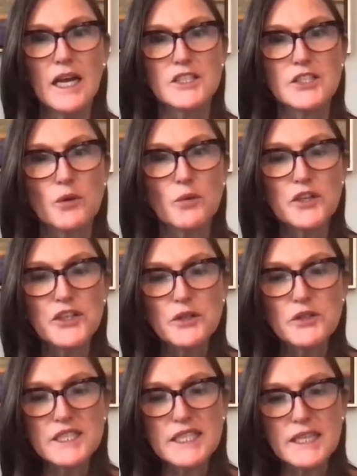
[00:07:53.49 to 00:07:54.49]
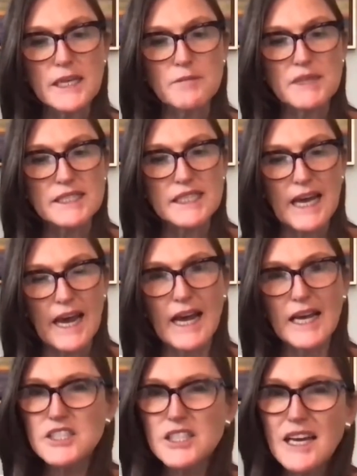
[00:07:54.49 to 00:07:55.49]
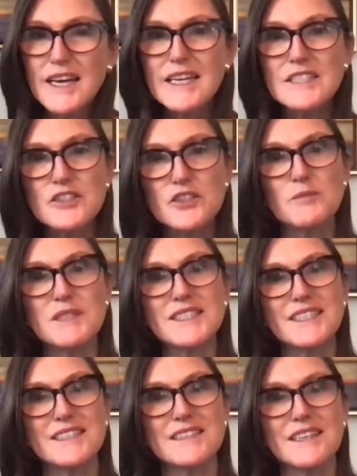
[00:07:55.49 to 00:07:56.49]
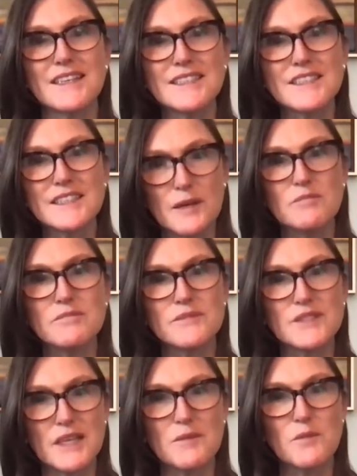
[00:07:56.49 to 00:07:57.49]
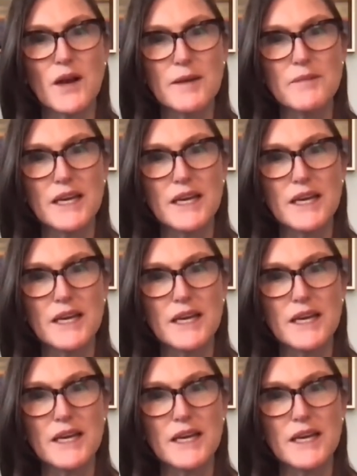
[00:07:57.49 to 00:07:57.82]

So we're using them as cash-like instruments in some way,